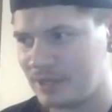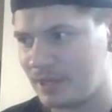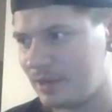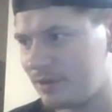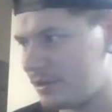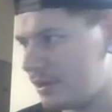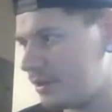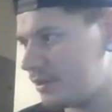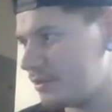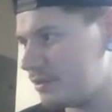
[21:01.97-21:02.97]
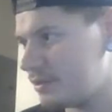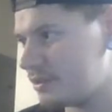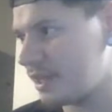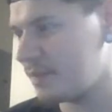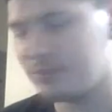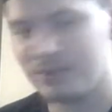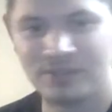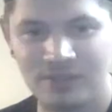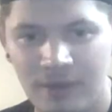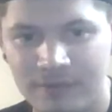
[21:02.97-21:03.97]
and I heard the state
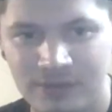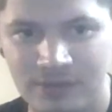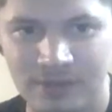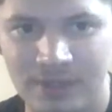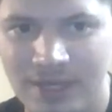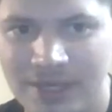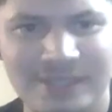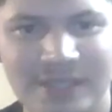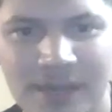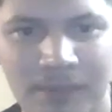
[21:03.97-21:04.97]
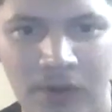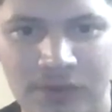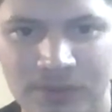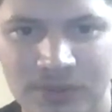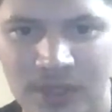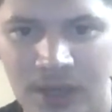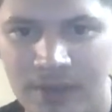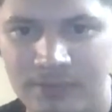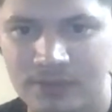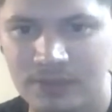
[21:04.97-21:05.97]
police officer. He said it multiple
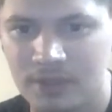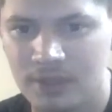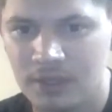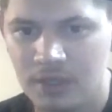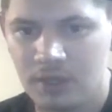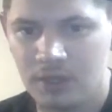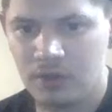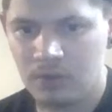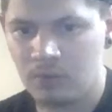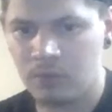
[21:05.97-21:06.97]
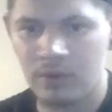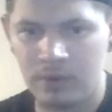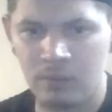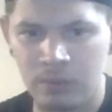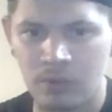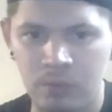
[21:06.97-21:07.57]
times. We're